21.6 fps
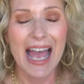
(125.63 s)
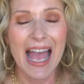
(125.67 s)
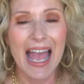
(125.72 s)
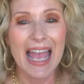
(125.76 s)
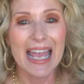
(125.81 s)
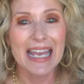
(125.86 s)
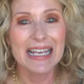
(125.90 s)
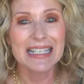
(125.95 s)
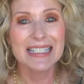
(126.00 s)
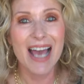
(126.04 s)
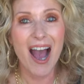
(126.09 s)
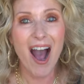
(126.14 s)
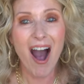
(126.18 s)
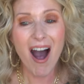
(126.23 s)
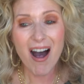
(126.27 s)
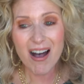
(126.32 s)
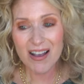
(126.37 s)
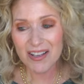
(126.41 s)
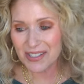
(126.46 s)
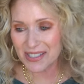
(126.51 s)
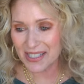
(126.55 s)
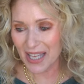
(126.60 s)
And
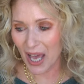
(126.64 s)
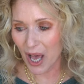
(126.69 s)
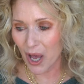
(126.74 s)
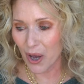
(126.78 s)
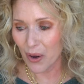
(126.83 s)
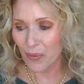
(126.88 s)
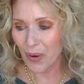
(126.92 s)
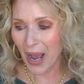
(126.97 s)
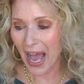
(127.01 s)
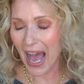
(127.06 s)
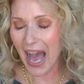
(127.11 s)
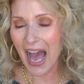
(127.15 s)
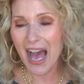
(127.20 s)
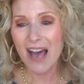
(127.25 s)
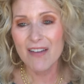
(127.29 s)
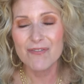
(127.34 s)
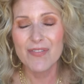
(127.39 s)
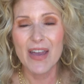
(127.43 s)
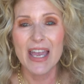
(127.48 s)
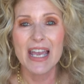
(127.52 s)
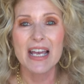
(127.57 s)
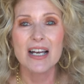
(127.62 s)
also I
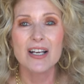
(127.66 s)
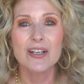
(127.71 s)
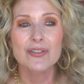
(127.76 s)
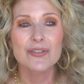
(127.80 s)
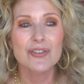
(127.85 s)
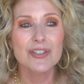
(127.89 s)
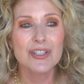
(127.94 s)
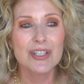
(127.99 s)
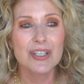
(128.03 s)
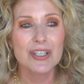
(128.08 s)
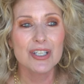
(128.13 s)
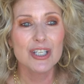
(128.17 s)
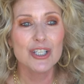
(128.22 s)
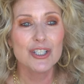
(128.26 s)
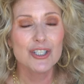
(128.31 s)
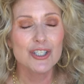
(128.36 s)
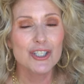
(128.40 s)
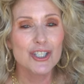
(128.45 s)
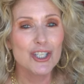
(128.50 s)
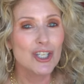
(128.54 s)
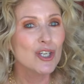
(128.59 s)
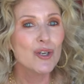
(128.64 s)
found
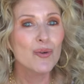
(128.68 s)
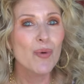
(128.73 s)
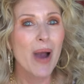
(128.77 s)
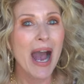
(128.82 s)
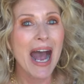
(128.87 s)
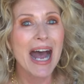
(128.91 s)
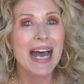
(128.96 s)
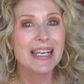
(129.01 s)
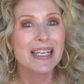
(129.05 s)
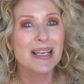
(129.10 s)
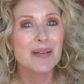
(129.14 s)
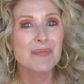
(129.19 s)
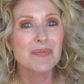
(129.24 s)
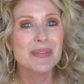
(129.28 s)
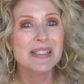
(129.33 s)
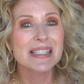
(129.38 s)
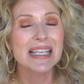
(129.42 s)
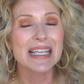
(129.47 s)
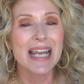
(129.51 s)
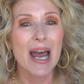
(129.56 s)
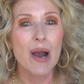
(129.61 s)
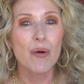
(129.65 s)
two items
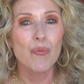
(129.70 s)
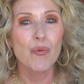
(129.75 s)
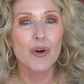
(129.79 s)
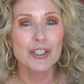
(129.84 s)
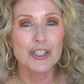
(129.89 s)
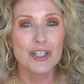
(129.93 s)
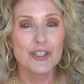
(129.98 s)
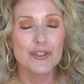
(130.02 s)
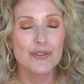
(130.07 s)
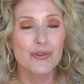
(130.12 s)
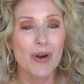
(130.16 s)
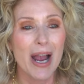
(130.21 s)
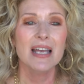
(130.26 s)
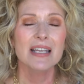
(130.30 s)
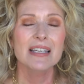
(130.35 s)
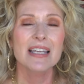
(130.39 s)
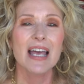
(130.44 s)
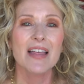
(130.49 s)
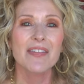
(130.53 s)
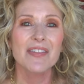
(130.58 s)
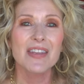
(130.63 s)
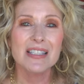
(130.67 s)
that I want to try.
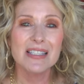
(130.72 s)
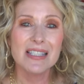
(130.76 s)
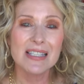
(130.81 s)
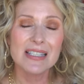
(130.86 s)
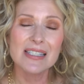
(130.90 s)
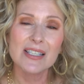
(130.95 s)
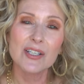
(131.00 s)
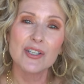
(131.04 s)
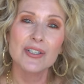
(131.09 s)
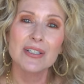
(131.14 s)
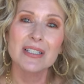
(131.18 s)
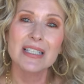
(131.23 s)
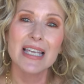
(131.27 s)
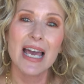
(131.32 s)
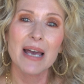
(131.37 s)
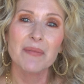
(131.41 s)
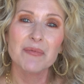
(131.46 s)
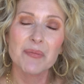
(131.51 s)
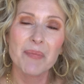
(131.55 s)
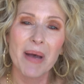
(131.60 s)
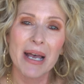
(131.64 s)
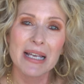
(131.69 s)
Now this is a good
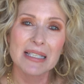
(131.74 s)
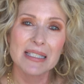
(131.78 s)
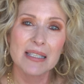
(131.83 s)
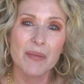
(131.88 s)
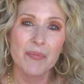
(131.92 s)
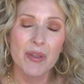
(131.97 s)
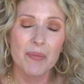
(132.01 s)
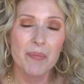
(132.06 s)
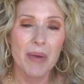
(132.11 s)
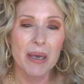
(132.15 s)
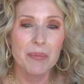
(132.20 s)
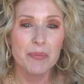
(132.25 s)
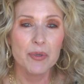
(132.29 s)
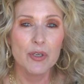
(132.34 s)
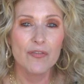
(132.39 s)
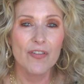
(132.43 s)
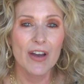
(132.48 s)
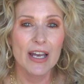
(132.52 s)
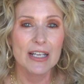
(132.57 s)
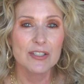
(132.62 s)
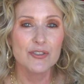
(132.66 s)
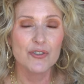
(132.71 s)
time to buy something maybe
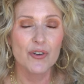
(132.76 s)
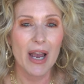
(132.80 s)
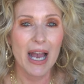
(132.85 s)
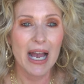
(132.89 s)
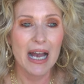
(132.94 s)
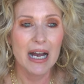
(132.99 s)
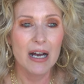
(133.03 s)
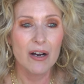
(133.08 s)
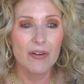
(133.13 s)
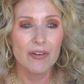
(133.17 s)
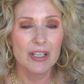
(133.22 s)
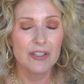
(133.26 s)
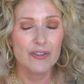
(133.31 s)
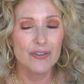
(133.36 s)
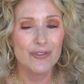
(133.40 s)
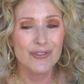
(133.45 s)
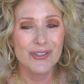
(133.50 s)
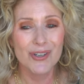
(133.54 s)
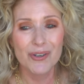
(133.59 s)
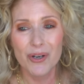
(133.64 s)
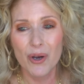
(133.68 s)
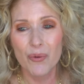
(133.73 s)
you've had your eye on and you
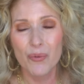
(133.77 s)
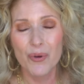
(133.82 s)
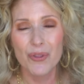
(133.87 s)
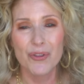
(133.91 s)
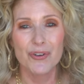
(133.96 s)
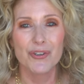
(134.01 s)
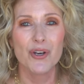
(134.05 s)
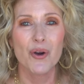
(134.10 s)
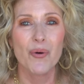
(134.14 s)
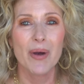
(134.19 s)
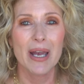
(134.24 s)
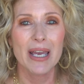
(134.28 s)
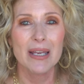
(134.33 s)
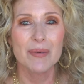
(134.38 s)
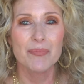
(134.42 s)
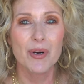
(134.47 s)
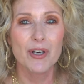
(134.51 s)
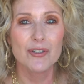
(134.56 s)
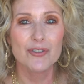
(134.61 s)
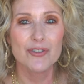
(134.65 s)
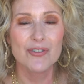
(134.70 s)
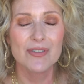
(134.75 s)
don't know whether to go ahead and
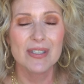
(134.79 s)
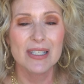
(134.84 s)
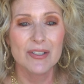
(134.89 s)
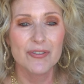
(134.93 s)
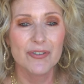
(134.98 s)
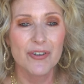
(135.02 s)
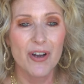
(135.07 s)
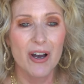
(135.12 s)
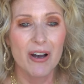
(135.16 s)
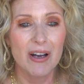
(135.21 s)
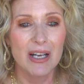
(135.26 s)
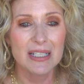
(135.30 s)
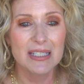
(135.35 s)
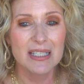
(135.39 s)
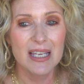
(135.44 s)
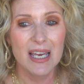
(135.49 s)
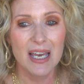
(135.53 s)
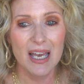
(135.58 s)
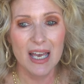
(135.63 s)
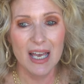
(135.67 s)
purchase it or not.